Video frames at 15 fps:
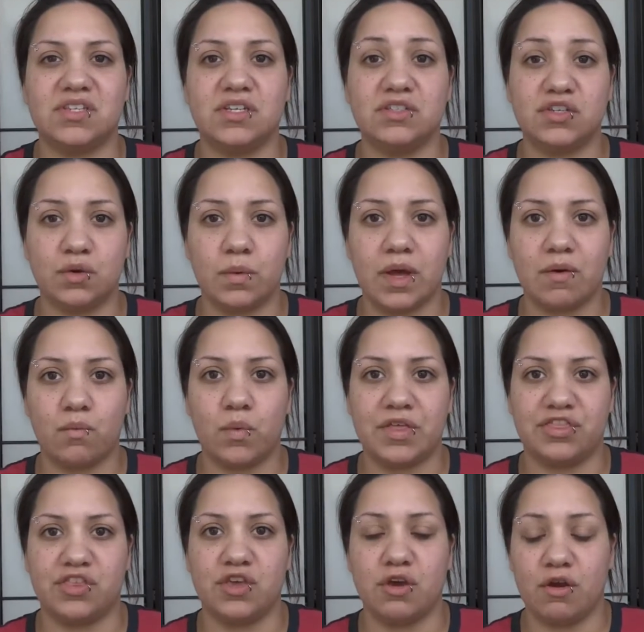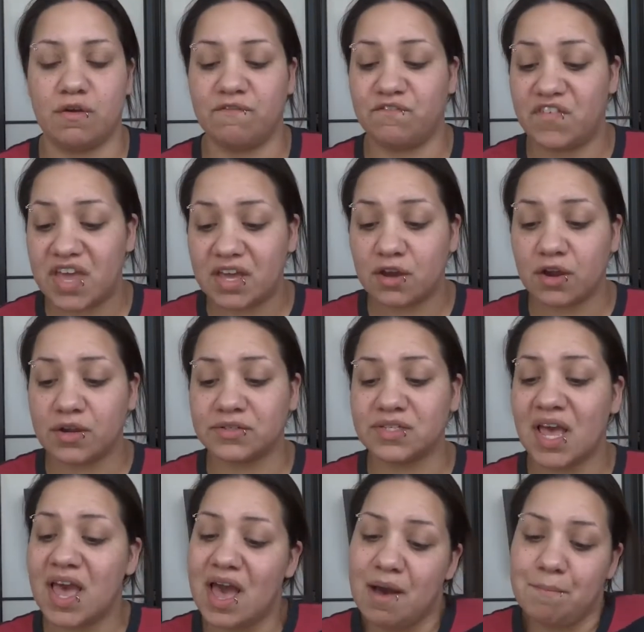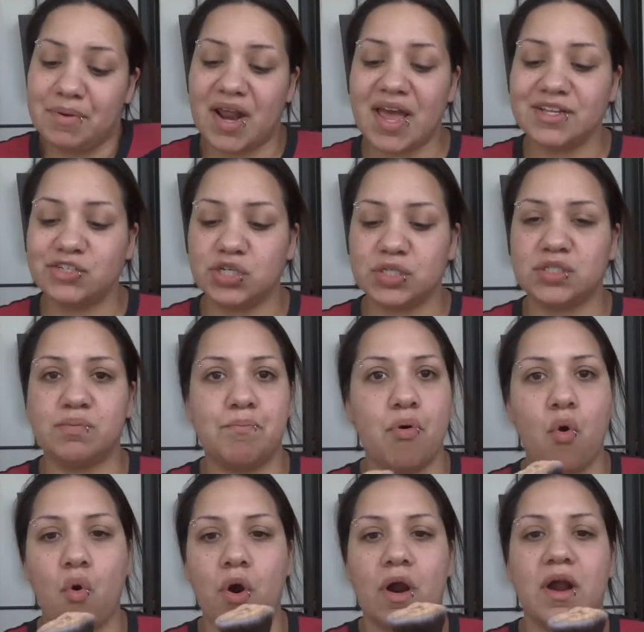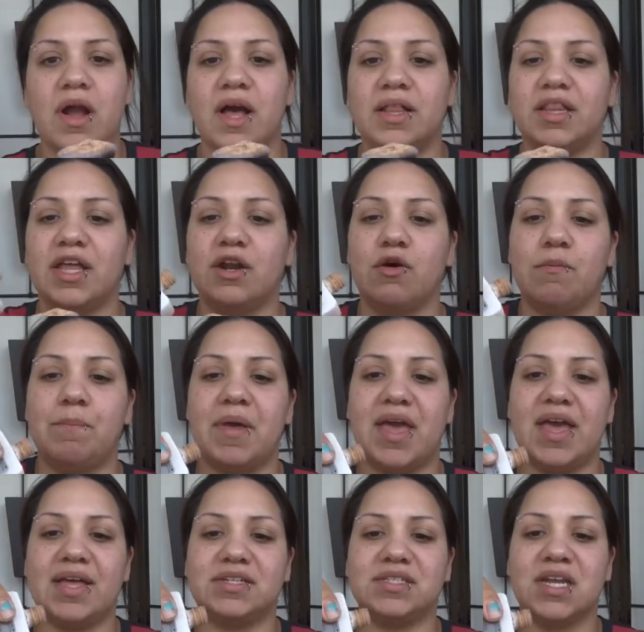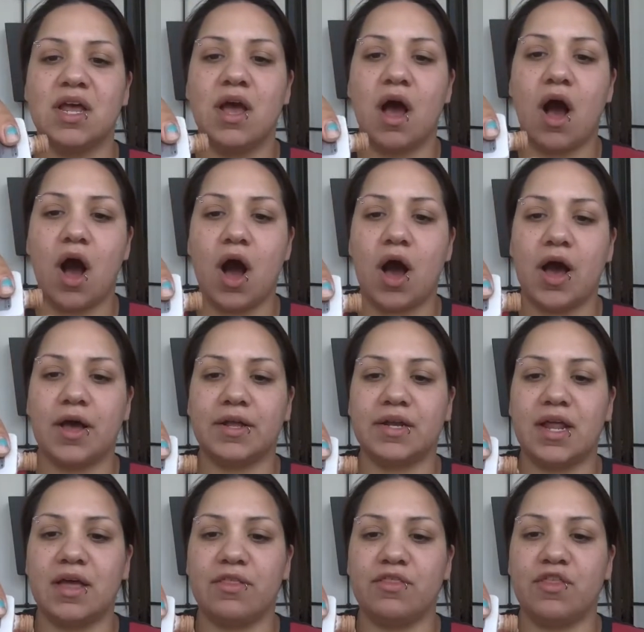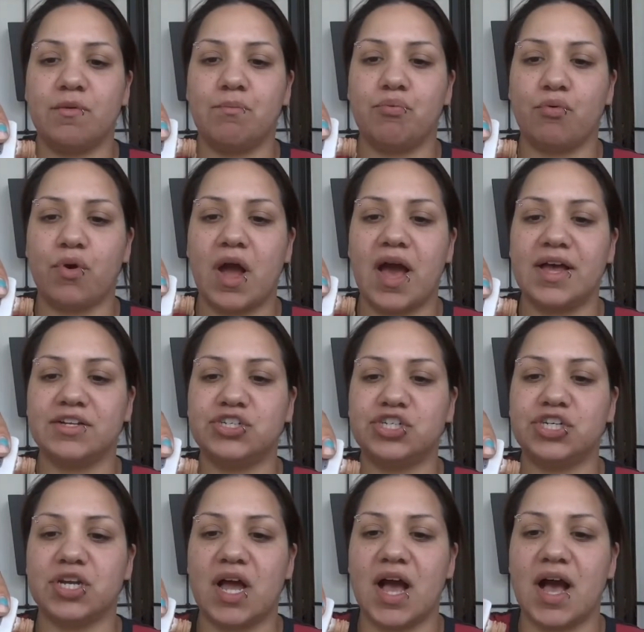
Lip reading: to do it with your fingers, but I just pour a little bit on the brush